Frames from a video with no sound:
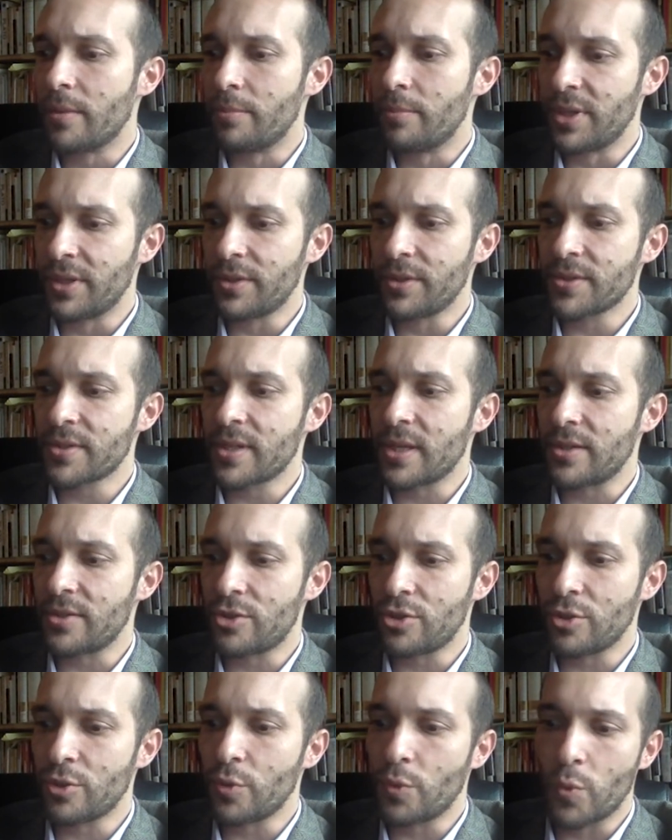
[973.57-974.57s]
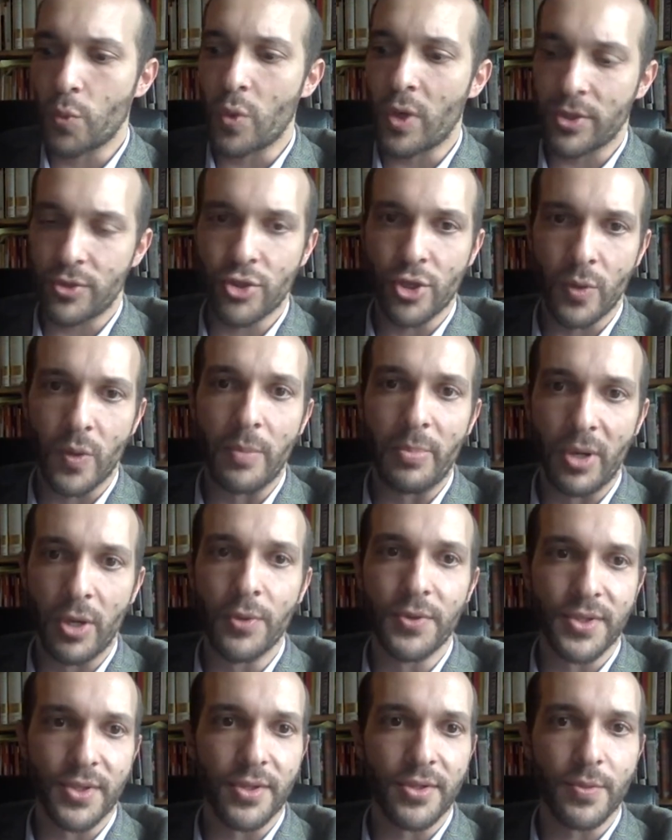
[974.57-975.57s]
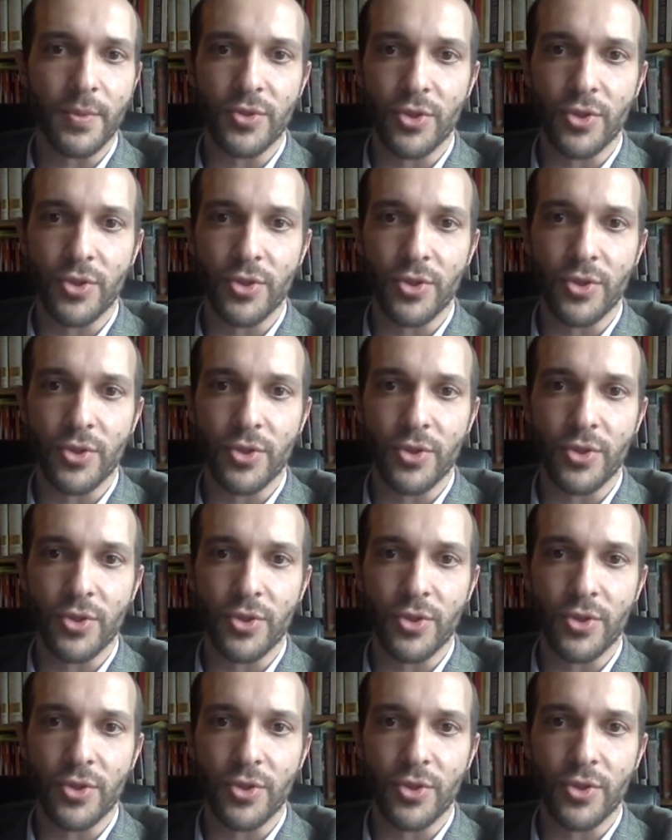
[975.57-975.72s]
bills that do what Joe opposes,